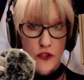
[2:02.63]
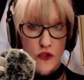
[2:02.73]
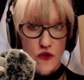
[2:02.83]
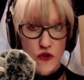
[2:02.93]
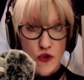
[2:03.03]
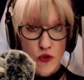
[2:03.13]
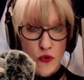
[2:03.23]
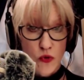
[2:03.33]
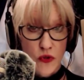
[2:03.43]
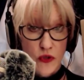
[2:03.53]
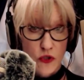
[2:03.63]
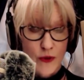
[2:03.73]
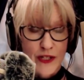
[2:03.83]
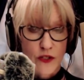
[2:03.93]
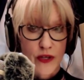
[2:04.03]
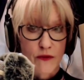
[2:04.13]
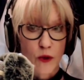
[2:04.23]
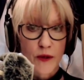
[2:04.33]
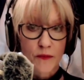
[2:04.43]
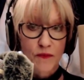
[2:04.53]
June
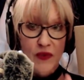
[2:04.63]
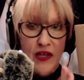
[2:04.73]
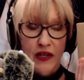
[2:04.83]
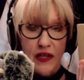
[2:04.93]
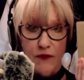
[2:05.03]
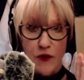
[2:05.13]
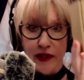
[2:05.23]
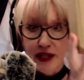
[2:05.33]
2024. If you would like